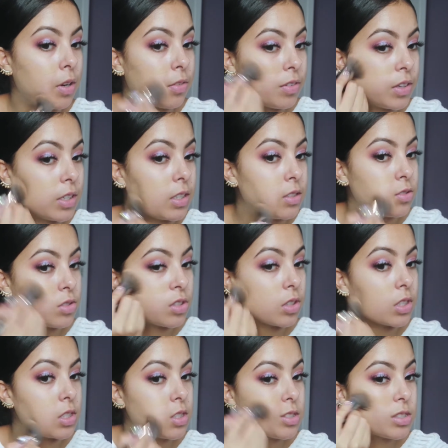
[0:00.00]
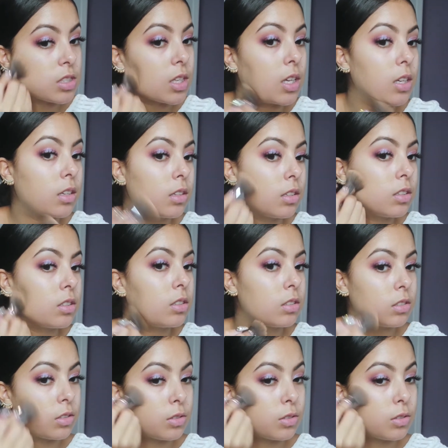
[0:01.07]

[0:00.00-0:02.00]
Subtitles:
buff it into the skin.